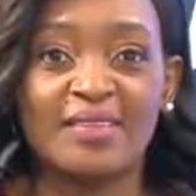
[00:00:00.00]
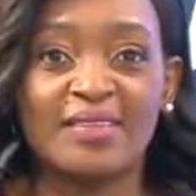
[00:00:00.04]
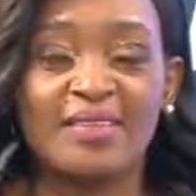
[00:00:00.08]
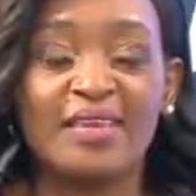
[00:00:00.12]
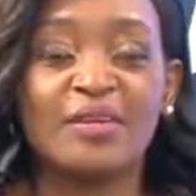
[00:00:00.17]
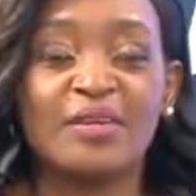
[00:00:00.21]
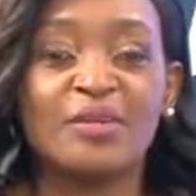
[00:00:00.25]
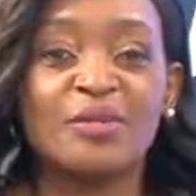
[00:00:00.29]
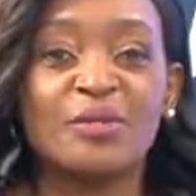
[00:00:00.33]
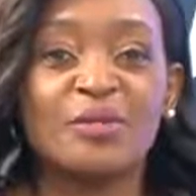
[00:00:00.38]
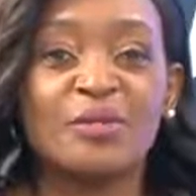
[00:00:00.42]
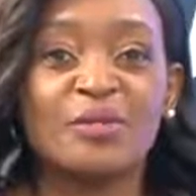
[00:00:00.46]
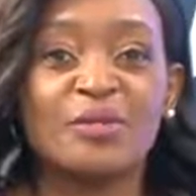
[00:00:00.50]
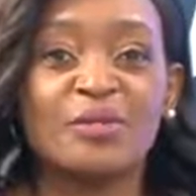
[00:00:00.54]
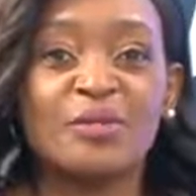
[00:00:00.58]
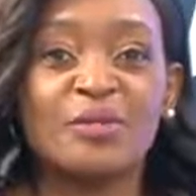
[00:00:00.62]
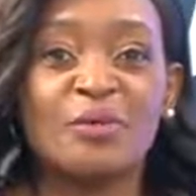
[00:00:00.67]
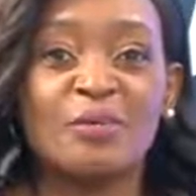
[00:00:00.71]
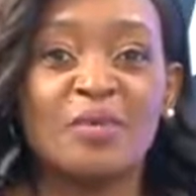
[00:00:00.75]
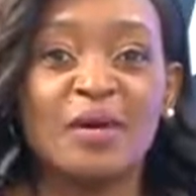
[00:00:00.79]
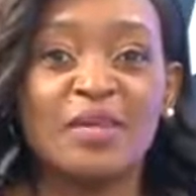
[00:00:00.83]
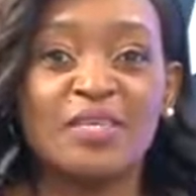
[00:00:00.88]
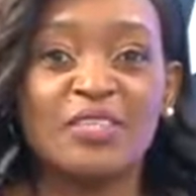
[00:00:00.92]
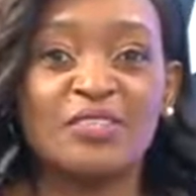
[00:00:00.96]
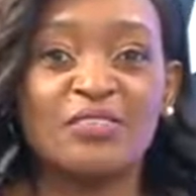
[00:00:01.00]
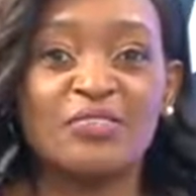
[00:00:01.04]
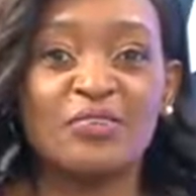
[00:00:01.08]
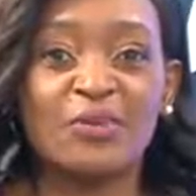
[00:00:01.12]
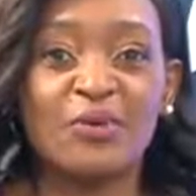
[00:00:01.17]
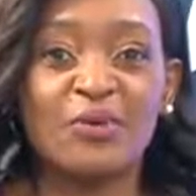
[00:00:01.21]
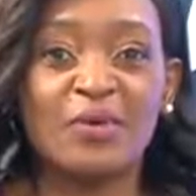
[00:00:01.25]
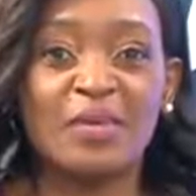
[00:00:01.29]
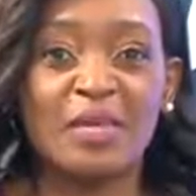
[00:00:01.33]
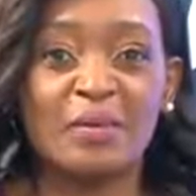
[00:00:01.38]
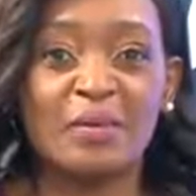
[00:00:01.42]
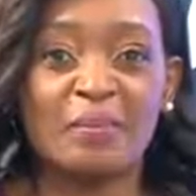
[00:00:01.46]
Thank you so much
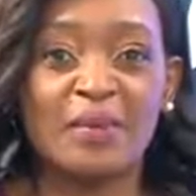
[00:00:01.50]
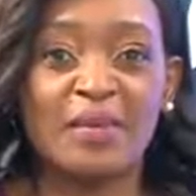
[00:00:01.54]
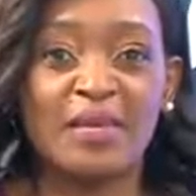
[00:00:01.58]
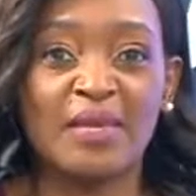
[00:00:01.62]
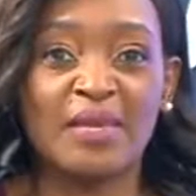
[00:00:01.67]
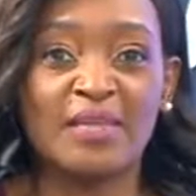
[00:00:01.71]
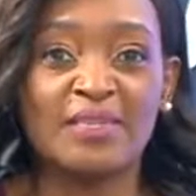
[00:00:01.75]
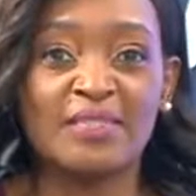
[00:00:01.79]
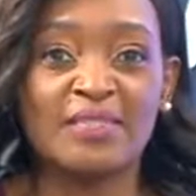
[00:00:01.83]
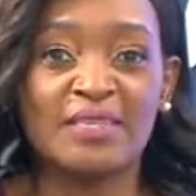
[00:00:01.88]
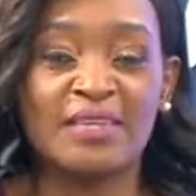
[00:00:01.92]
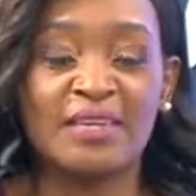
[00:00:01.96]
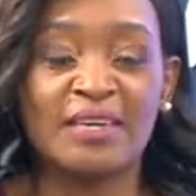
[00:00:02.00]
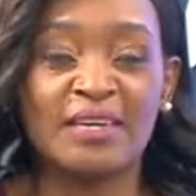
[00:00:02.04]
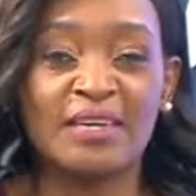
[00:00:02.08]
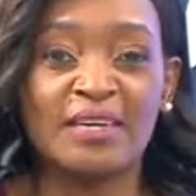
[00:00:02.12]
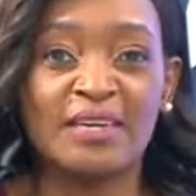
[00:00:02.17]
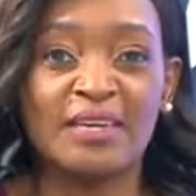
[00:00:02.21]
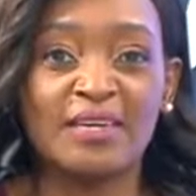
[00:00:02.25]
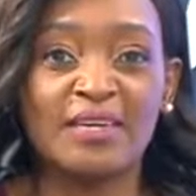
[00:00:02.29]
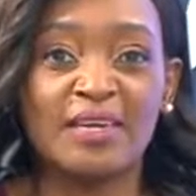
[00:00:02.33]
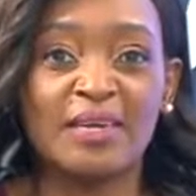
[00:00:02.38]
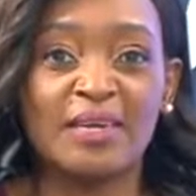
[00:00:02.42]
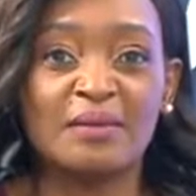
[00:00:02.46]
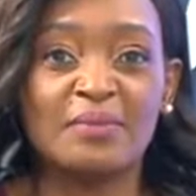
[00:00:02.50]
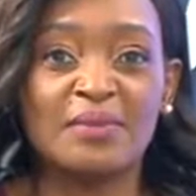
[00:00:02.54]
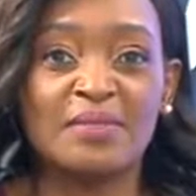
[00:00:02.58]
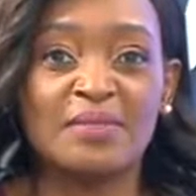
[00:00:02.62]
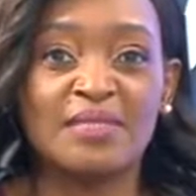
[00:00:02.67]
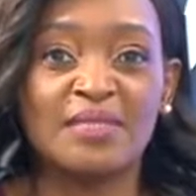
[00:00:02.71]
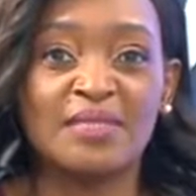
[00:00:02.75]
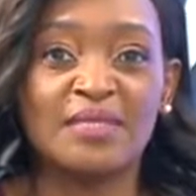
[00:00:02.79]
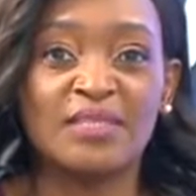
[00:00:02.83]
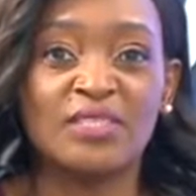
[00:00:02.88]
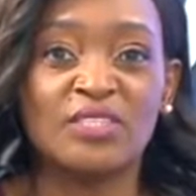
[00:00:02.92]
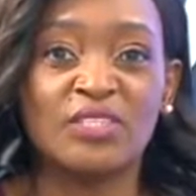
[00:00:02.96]
for keeping it here,
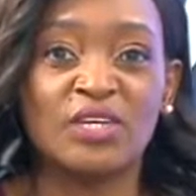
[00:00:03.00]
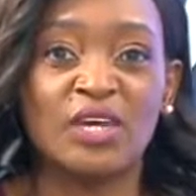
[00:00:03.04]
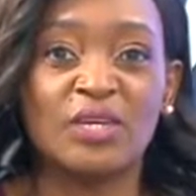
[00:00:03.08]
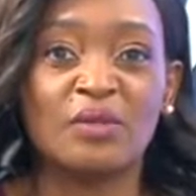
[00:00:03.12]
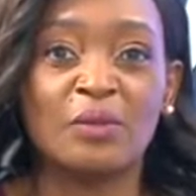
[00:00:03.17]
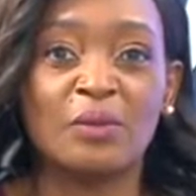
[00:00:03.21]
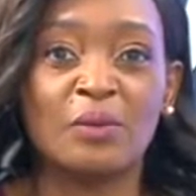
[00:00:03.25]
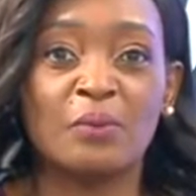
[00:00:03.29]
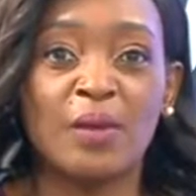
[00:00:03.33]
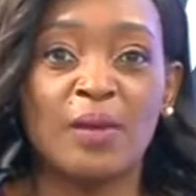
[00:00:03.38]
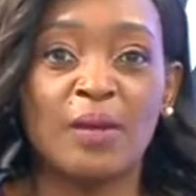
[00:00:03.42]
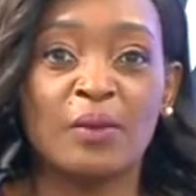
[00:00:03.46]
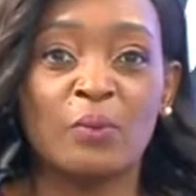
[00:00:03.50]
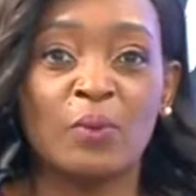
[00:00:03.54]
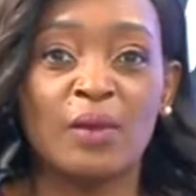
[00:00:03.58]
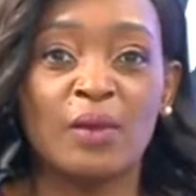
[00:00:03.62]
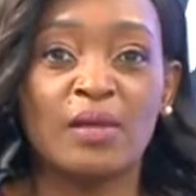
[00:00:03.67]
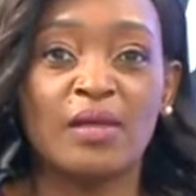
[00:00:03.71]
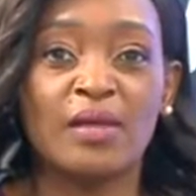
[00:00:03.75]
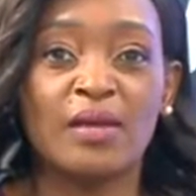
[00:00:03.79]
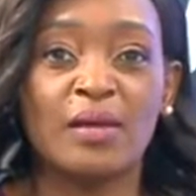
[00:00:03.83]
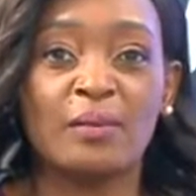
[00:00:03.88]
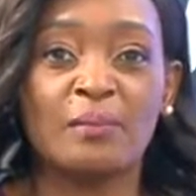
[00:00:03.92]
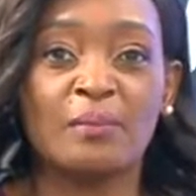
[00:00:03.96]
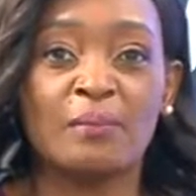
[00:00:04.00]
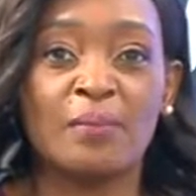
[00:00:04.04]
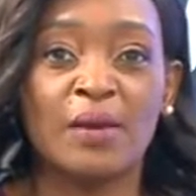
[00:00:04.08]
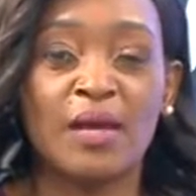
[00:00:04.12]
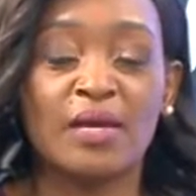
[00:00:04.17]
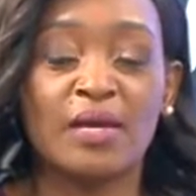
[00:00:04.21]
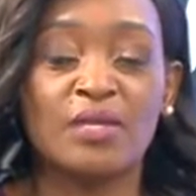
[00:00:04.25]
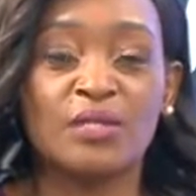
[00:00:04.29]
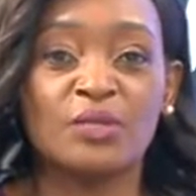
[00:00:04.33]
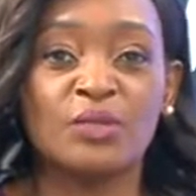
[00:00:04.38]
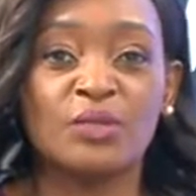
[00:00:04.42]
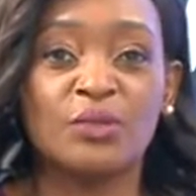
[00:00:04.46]
KBC Channel 1. Welcome
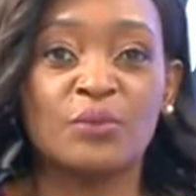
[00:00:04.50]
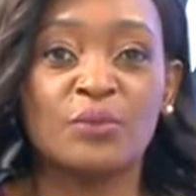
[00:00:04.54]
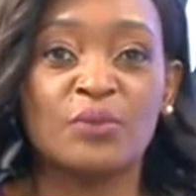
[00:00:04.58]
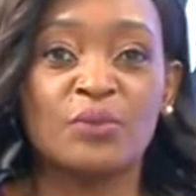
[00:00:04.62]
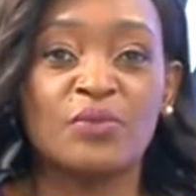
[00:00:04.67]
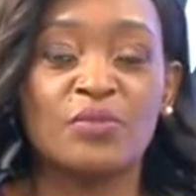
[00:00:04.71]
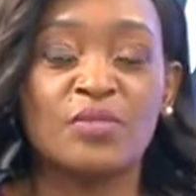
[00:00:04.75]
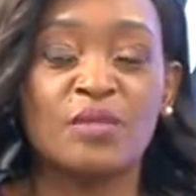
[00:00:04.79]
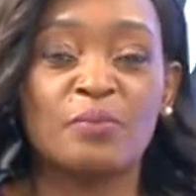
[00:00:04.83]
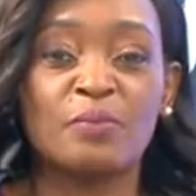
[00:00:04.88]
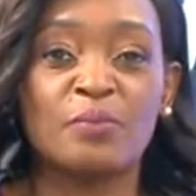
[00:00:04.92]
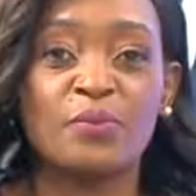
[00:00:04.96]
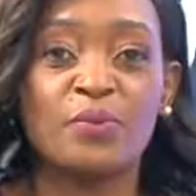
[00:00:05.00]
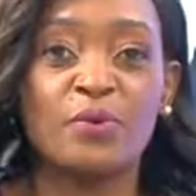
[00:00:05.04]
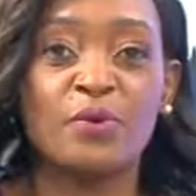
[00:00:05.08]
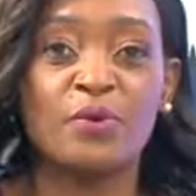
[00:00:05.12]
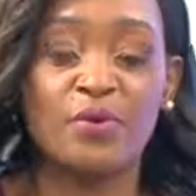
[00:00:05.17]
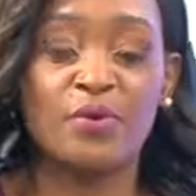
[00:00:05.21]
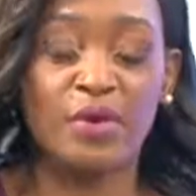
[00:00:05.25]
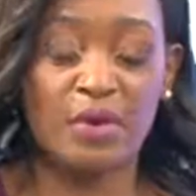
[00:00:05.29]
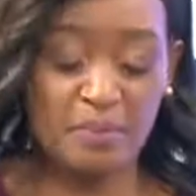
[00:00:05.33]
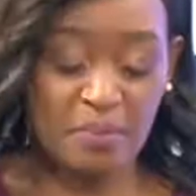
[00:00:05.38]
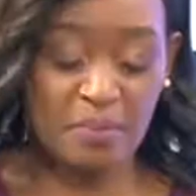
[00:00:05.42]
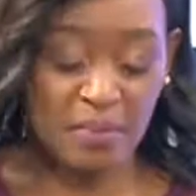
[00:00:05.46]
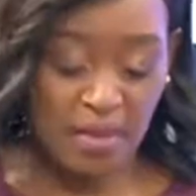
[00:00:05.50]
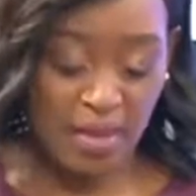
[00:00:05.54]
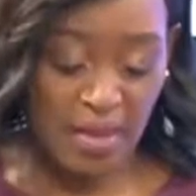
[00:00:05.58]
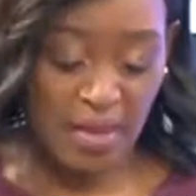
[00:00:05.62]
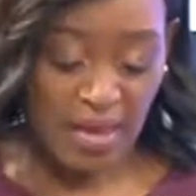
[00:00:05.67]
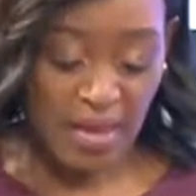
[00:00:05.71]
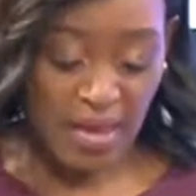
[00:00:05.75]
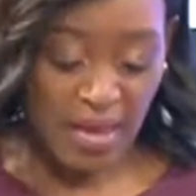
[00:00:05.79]
back to the program.